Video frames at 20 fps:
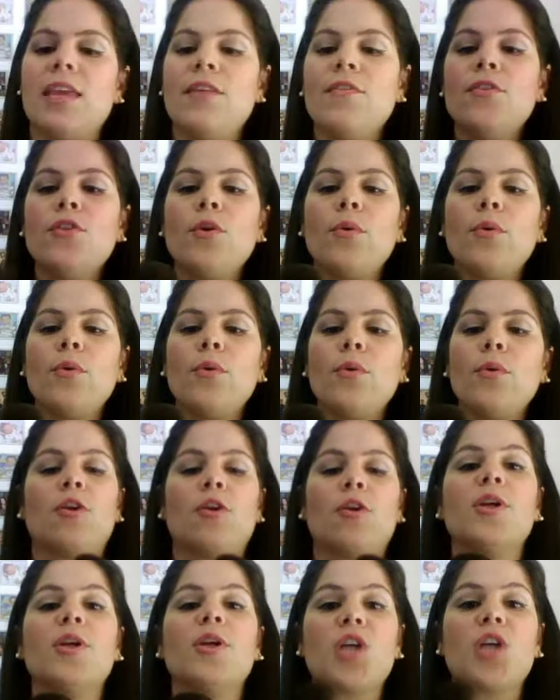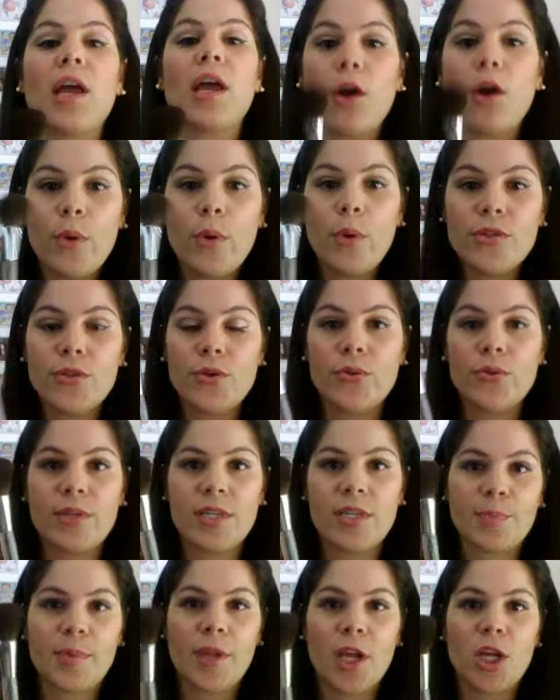even though it's a powder blush, I always use
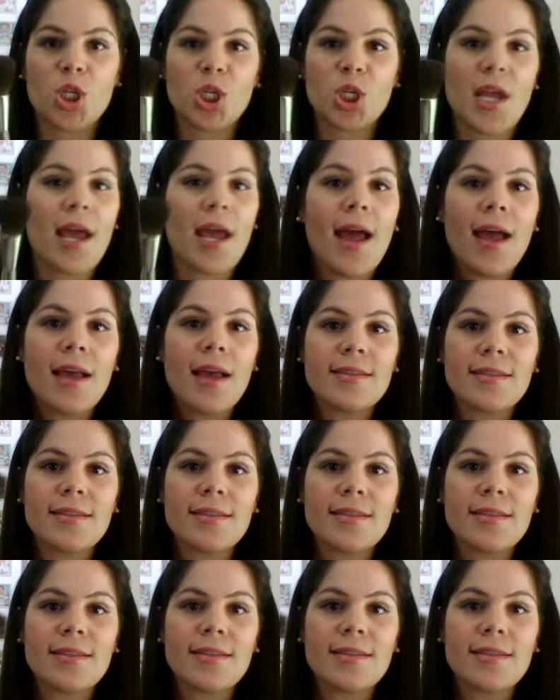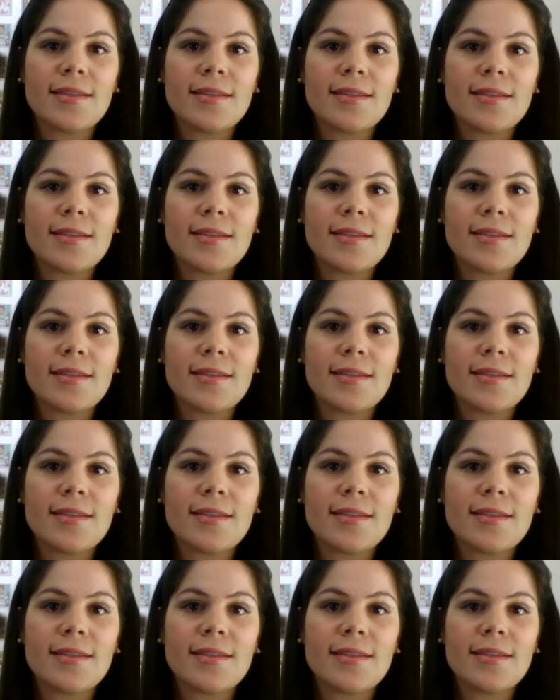this blush as a blush brush.
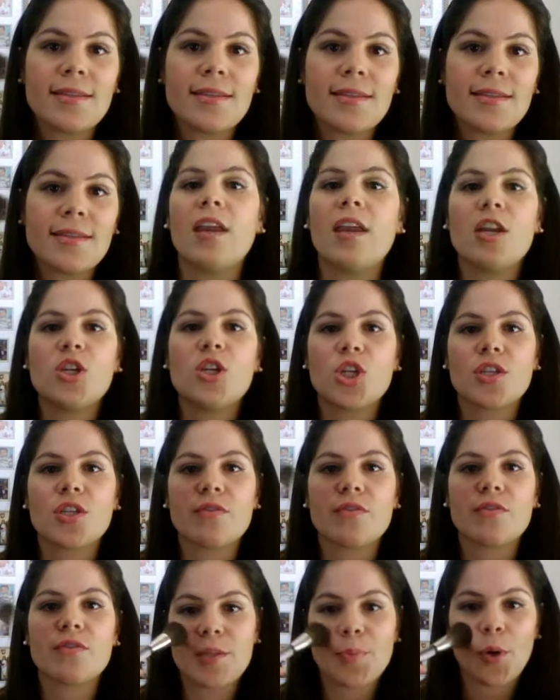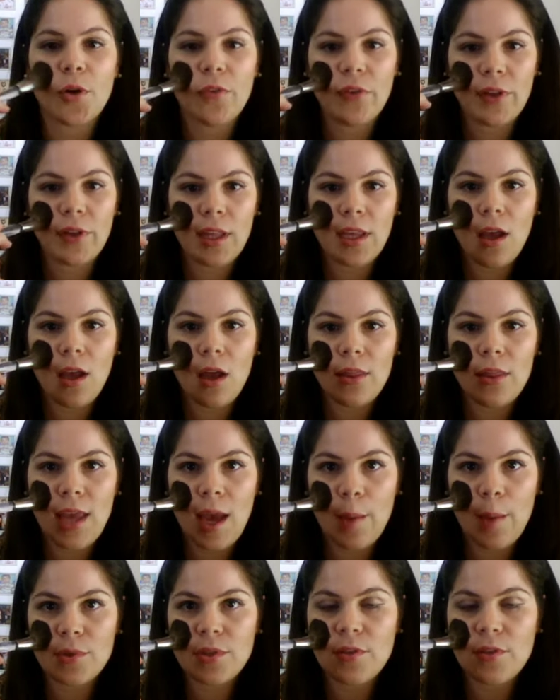I find that it just fits perfectly on the
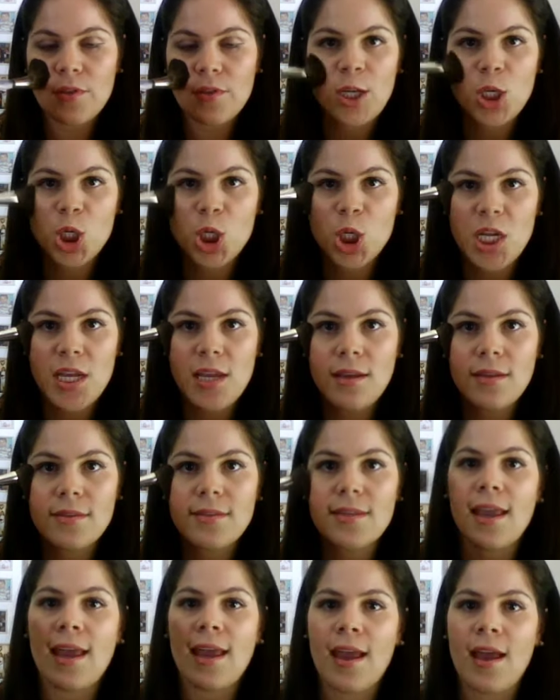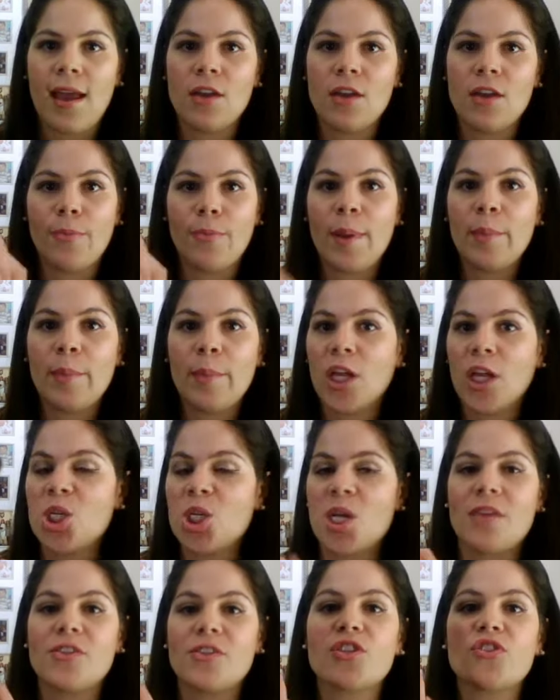apples of my cheeks, and for my blush,
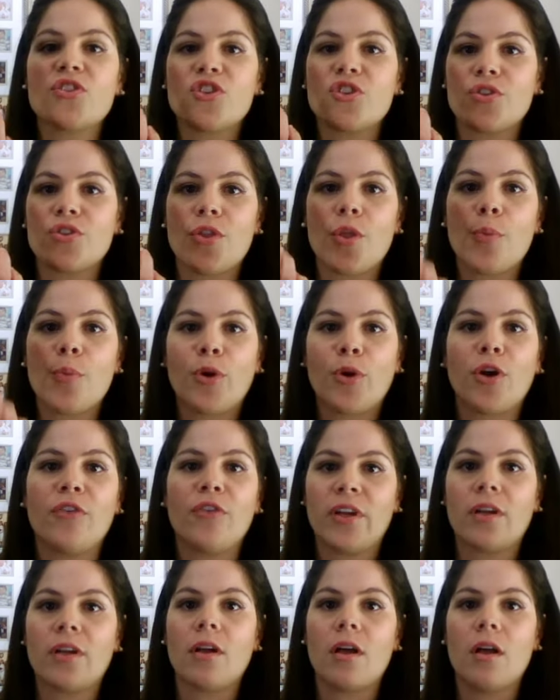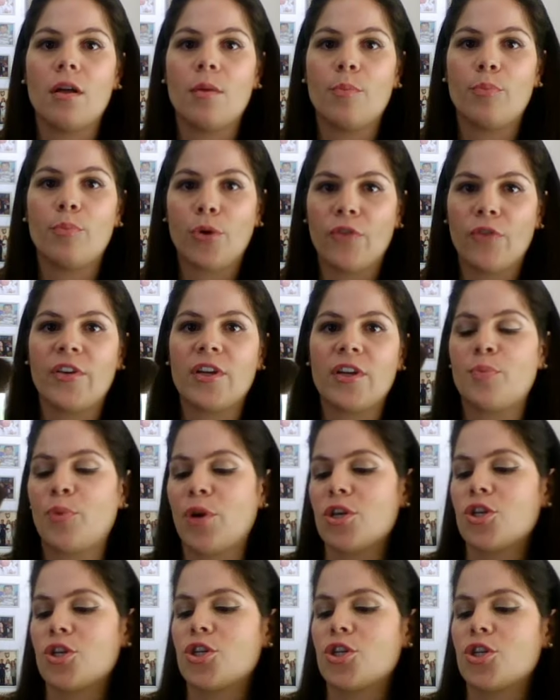it's just the perfect
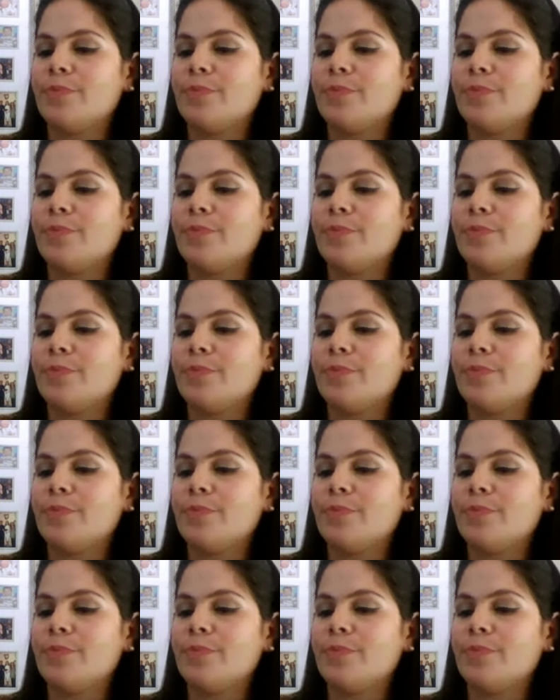brush.